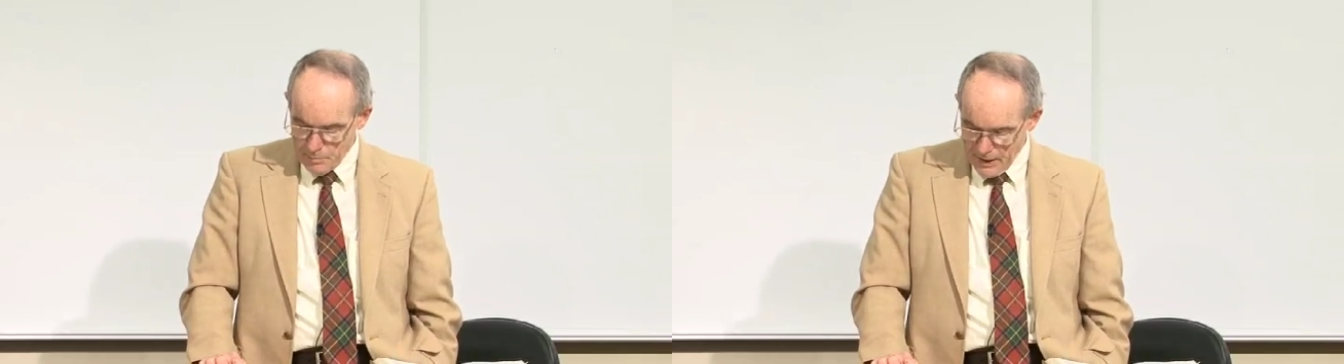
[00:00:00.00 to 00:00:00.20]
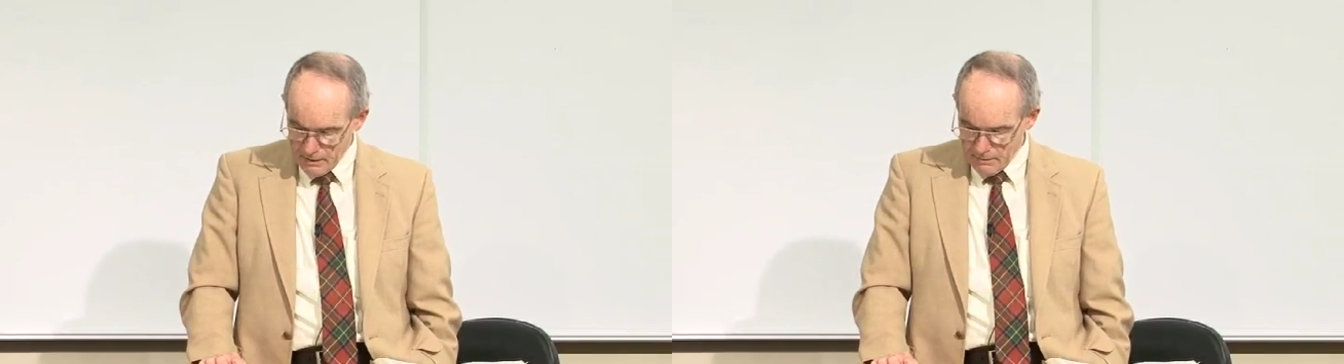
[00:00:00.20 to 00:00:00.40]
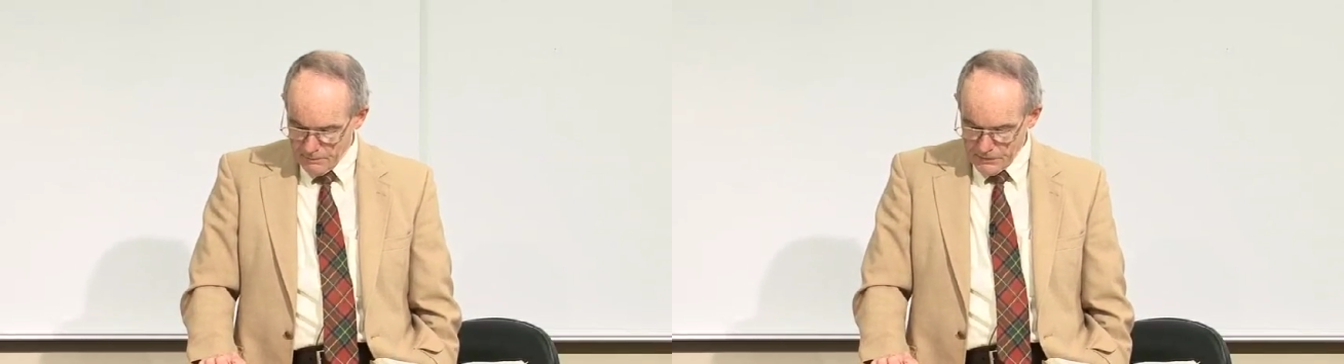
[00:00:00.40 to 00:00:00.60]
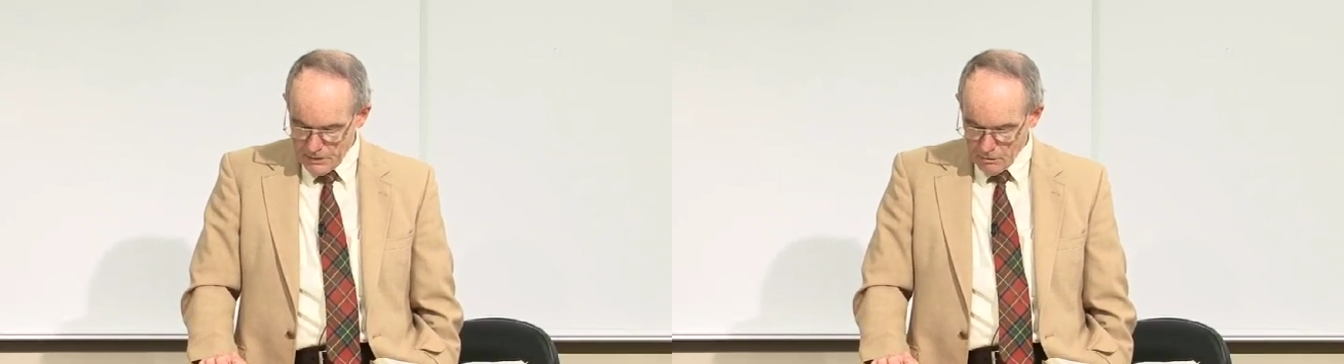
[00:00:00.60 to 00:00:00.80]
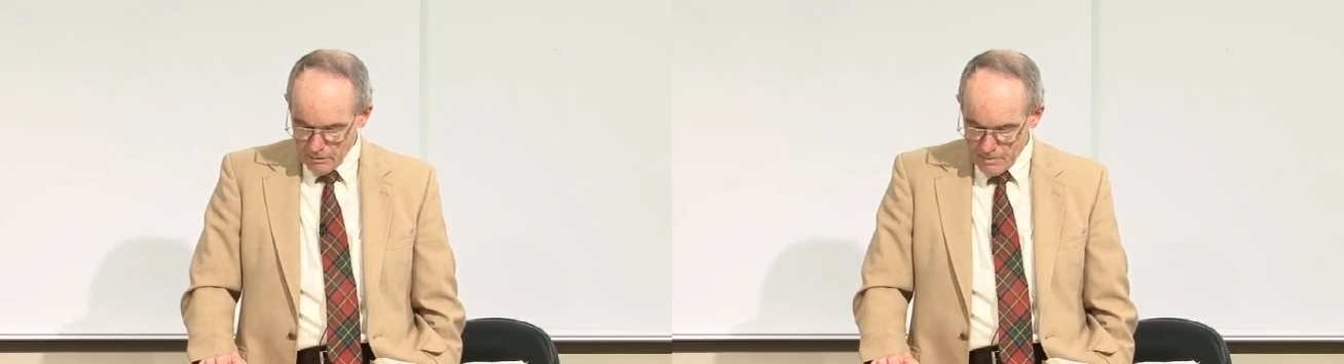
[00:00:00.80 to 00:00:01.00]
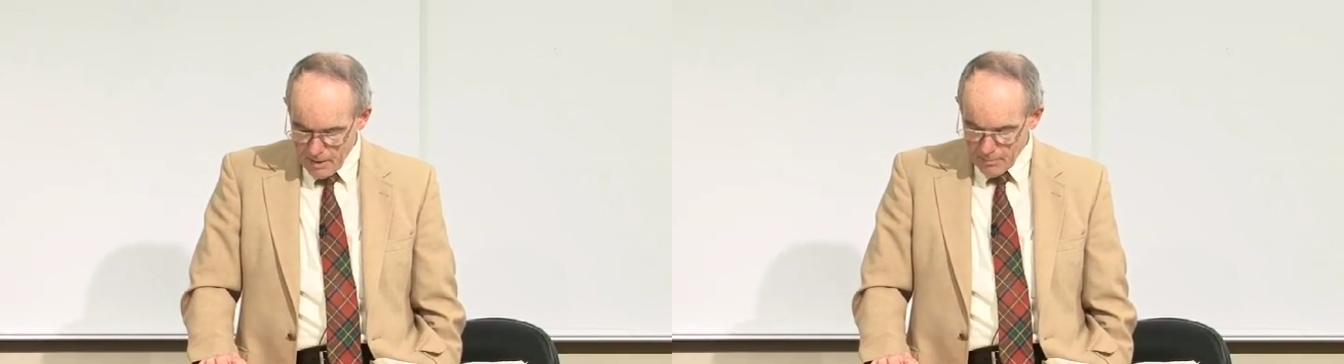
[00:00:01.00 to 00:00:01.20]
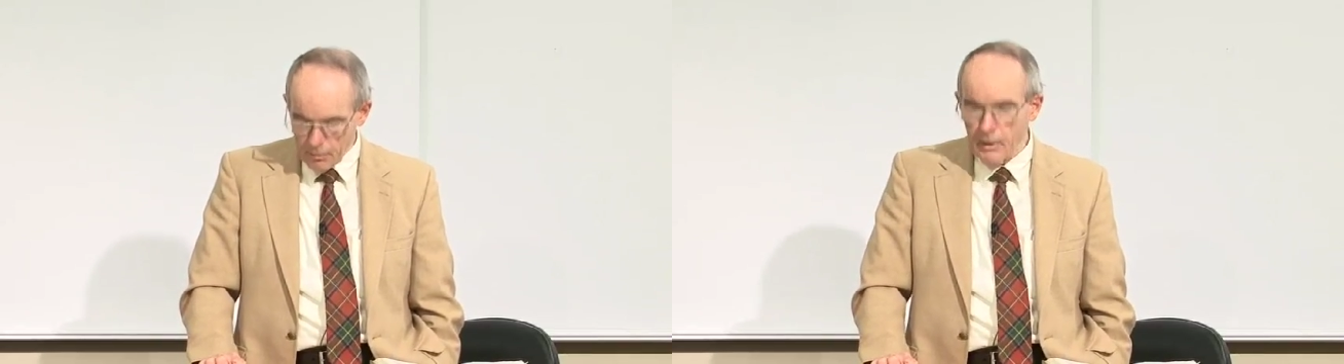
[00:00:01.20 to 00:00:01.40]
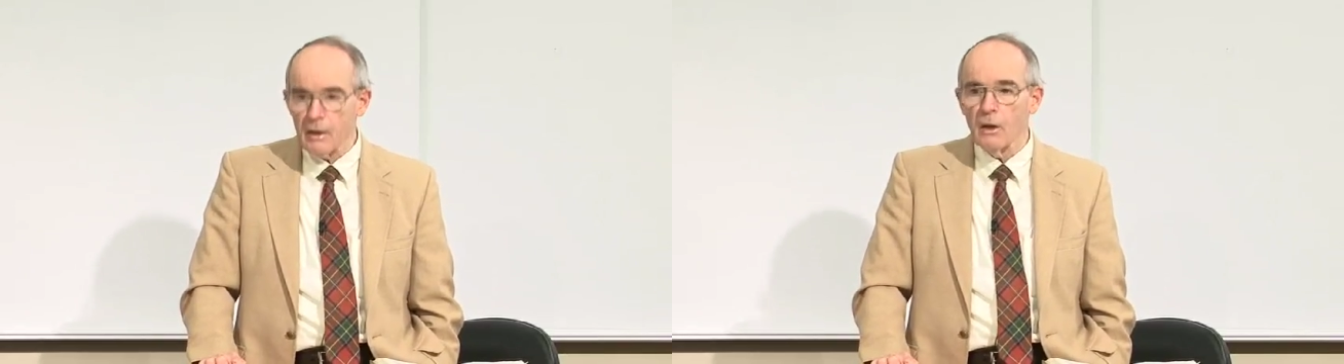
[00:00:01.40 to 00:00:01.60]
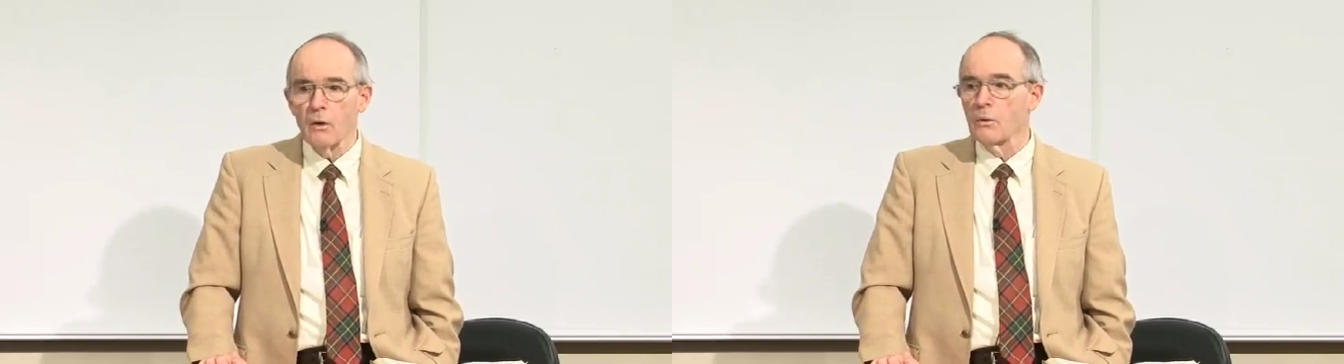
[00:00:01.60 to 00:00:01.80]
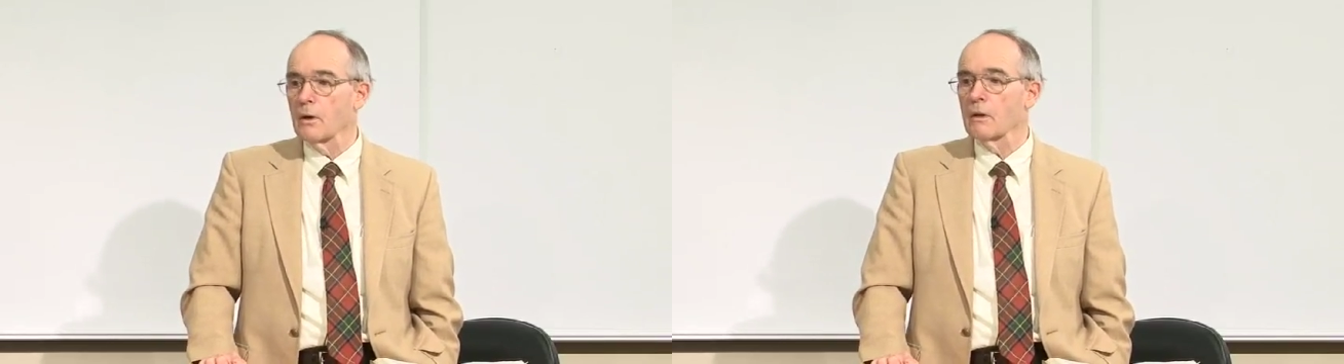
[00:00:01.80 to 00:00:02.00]
but remembering the
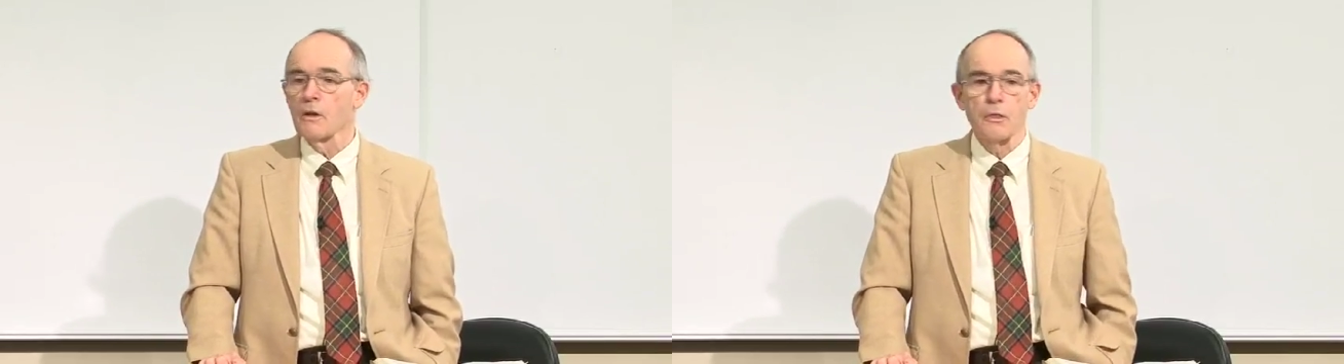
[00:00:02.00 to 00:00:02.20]
Lord